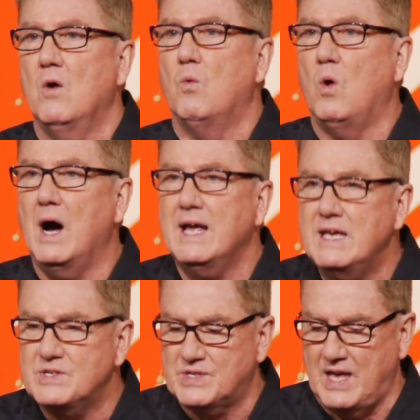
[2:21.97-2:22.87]
Why
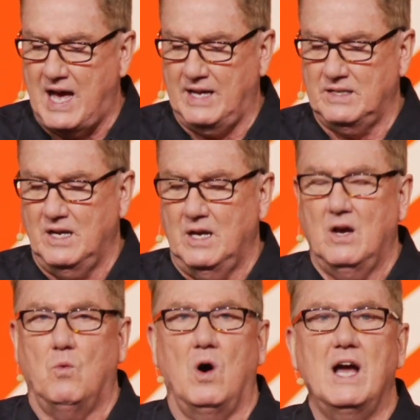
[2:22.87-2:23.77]
is that?
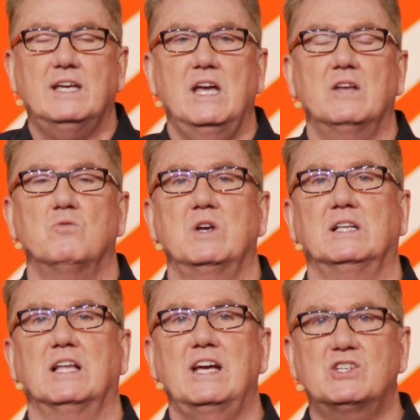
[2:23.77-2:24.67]
Why can
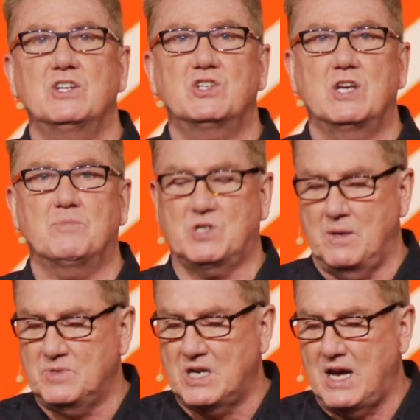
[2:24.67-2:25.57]
relationships
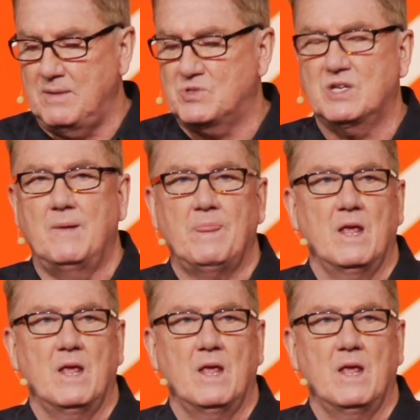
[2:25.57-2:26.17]
sometimes